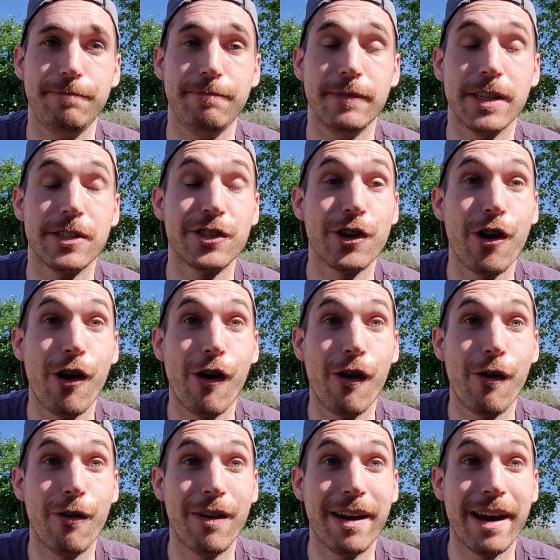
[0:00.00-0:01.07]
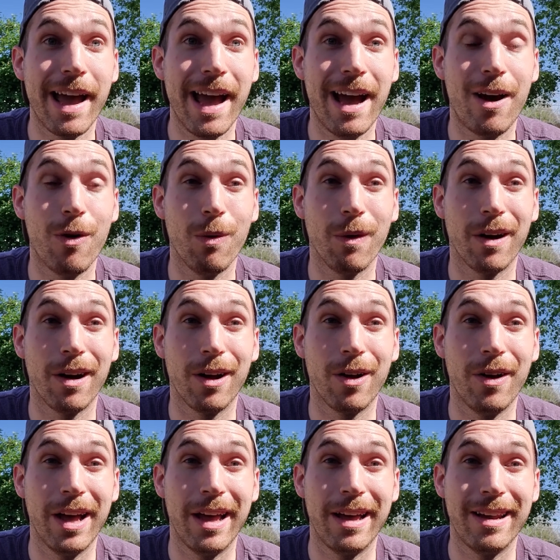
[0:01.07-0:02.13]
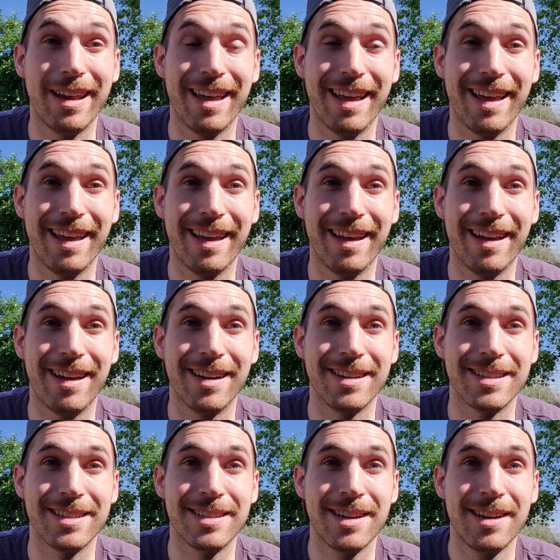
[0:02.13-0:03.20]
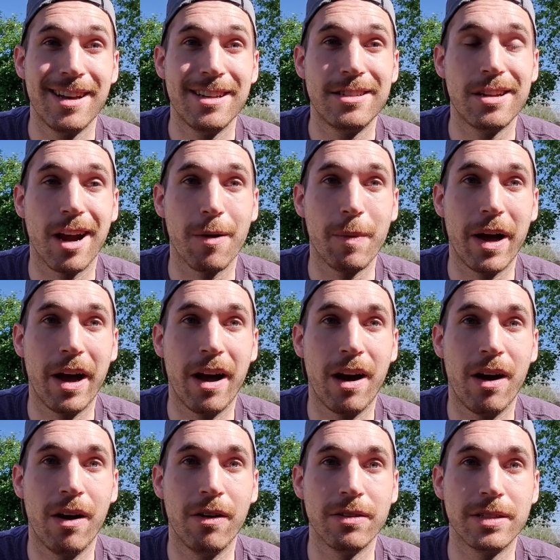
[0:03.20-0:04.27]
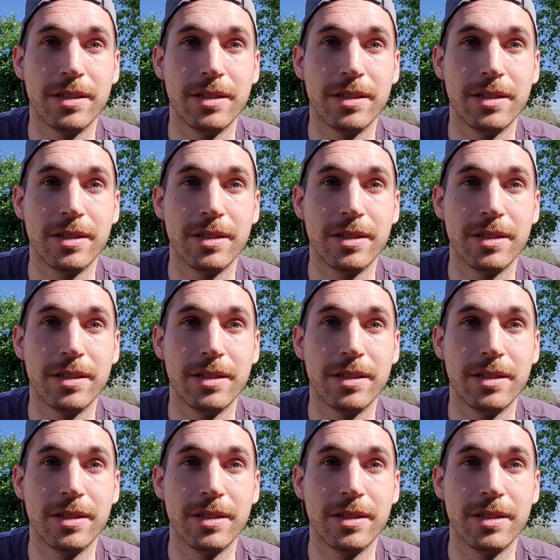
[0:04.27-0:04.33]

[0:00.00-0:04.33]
So now we're gonna go ahead and talk about